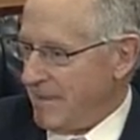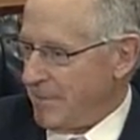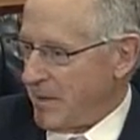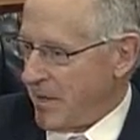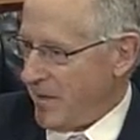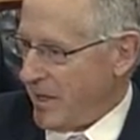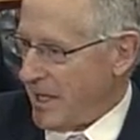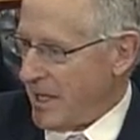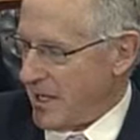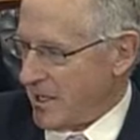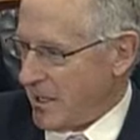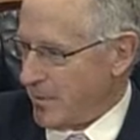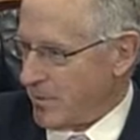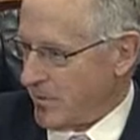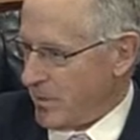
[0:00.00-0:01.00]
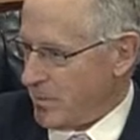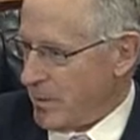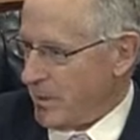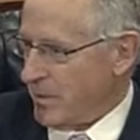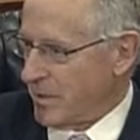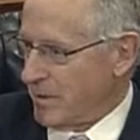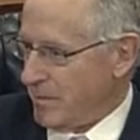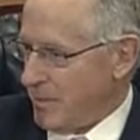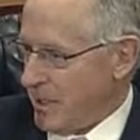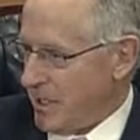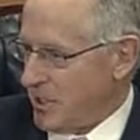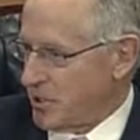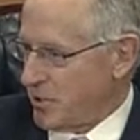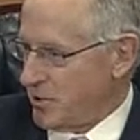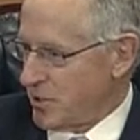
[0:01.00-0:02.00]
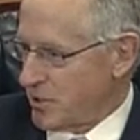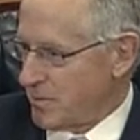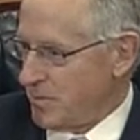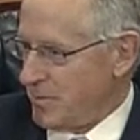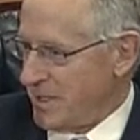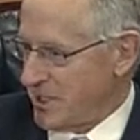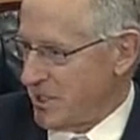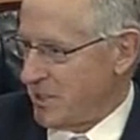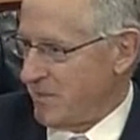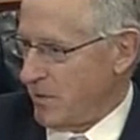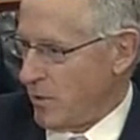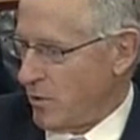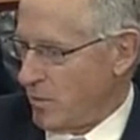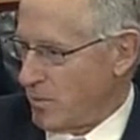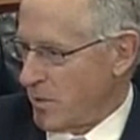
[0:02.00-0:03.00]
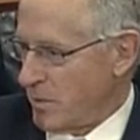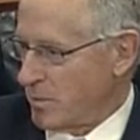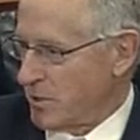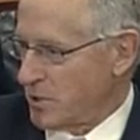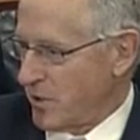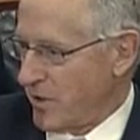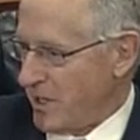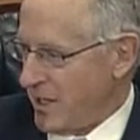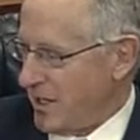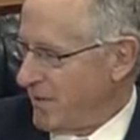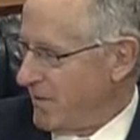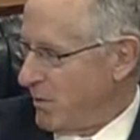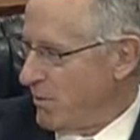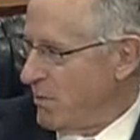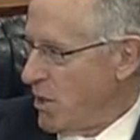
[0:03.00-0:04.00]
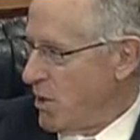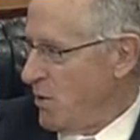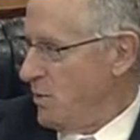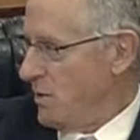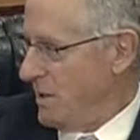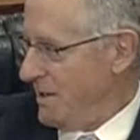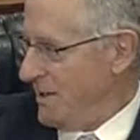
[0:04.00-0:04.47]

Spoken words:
I think I had a couple of Republican buddies who just missed the vote on purpose so that they had to vote no